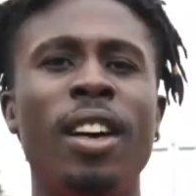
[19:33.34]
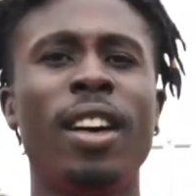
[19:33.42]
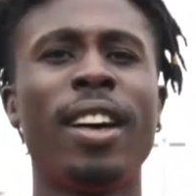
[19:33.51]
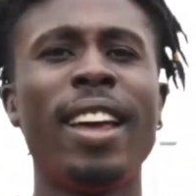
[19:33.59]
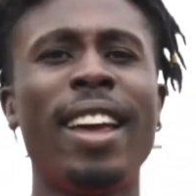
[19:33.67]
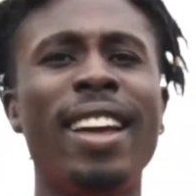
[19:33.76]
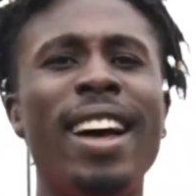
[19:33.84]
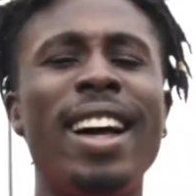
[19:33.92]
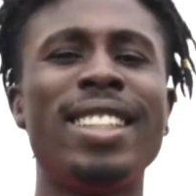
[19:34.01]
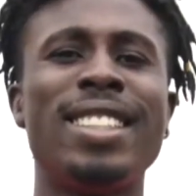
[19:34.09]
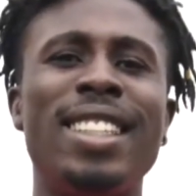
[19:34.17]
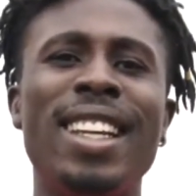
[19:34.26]
Okay
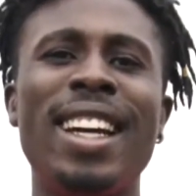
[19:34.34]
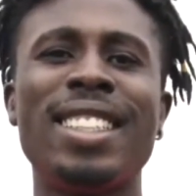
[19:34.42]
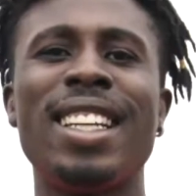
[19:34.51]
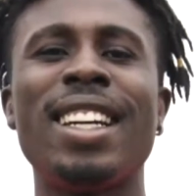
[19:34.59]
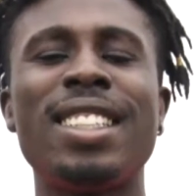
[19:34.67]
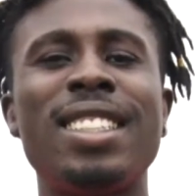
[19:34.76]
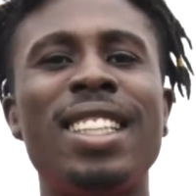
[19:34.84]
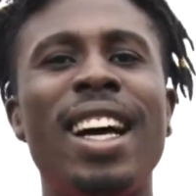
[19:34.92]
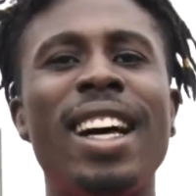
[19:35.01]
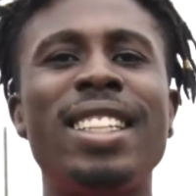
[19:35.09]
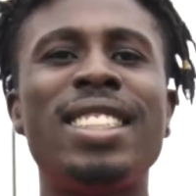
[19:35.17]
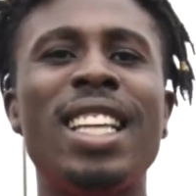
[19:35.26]
guys, the next
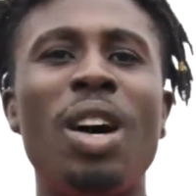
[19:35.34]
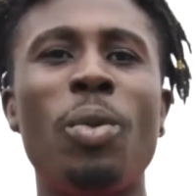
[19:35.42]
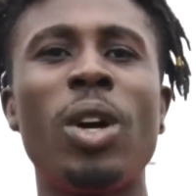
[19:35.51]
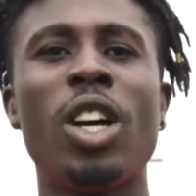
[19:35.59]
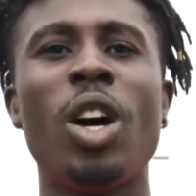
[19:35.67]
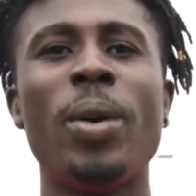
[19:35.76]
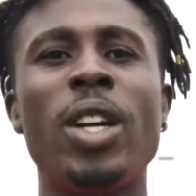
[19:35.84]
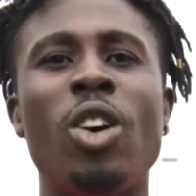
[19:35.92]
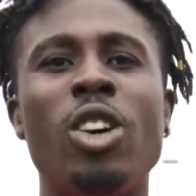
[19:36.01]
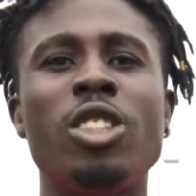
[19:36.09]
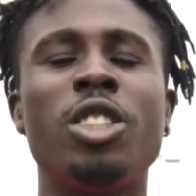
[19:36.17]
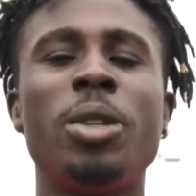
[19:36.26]
exercise that we're going
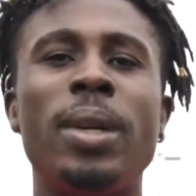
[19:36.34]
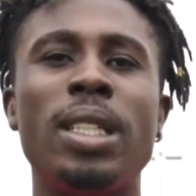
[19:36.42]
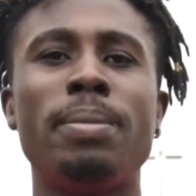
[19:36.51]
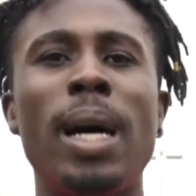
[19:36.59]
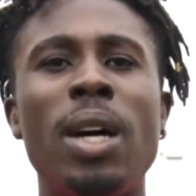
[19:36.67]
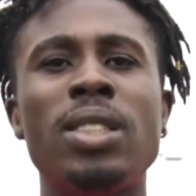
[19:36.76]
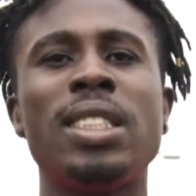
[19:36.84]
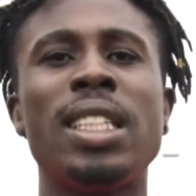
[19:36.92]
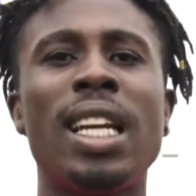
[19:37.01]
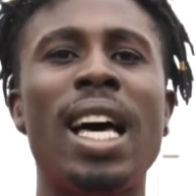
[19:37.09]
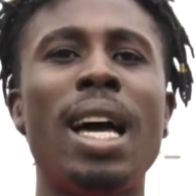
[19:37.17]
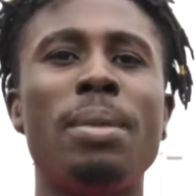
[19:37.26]
on to is mountain
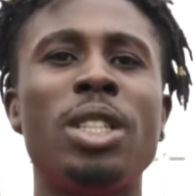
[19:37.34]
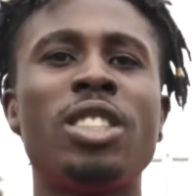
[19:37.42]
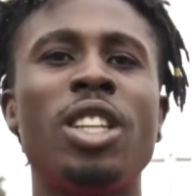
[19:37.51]
climbers.